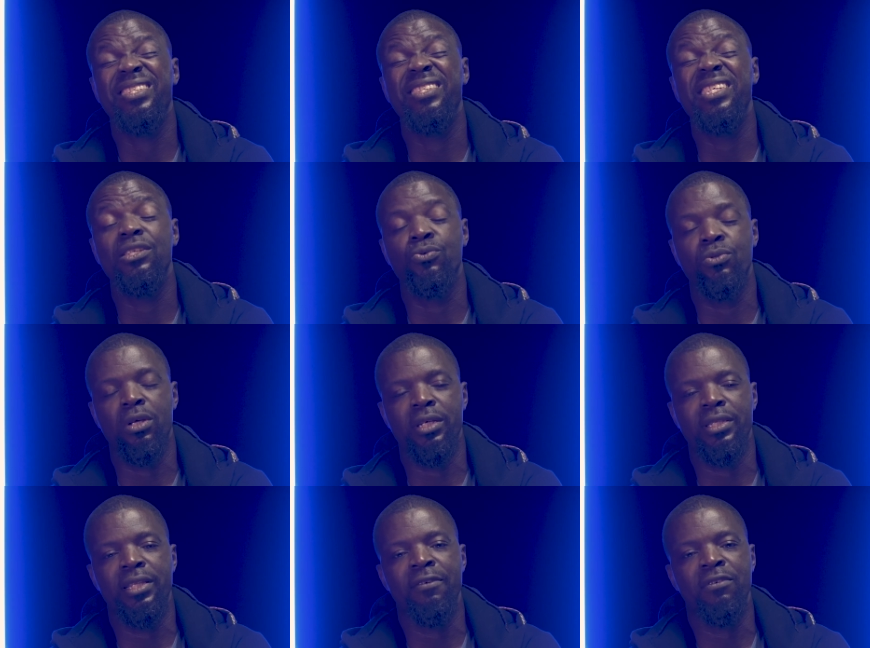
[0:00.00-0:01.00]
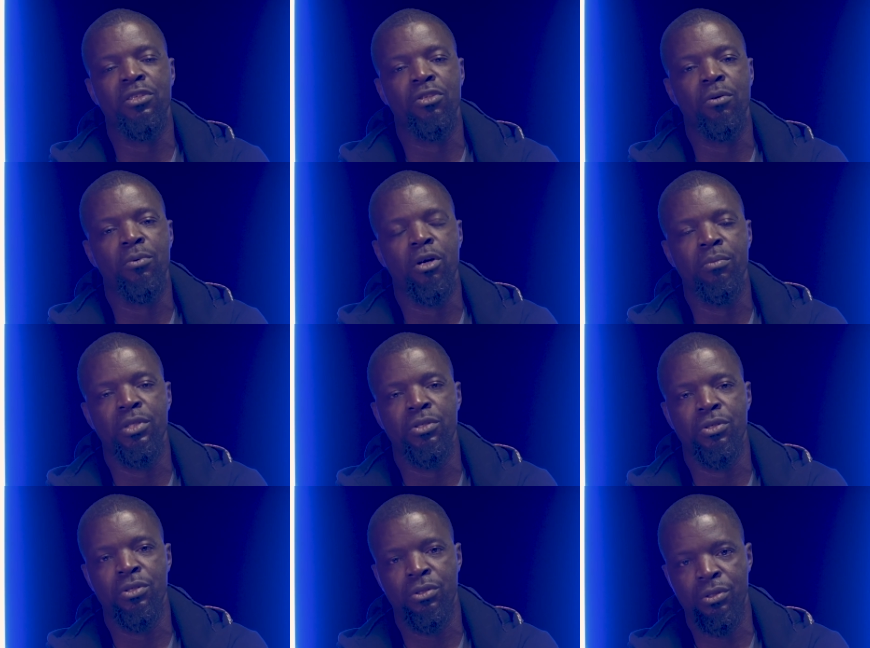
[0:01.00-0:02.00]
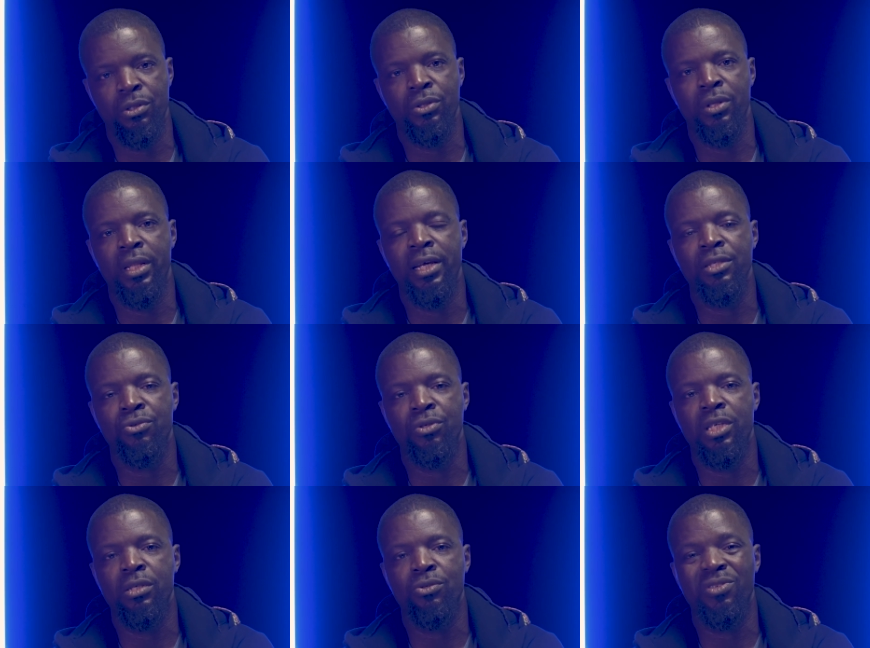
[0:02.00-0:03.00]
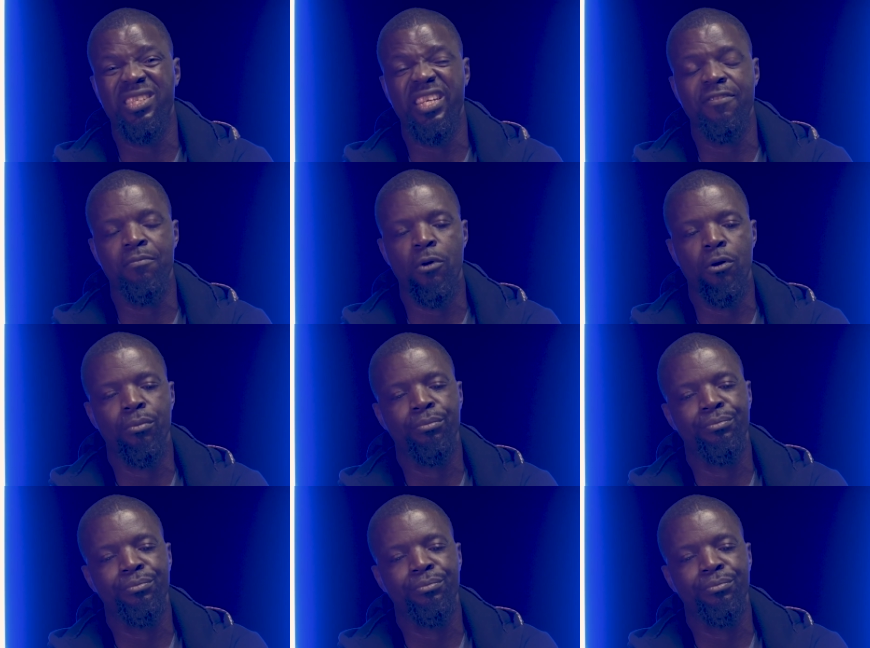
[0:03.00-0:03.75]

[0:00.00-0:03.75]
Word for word: needs will not never stop coming. So you learn to keep to save more.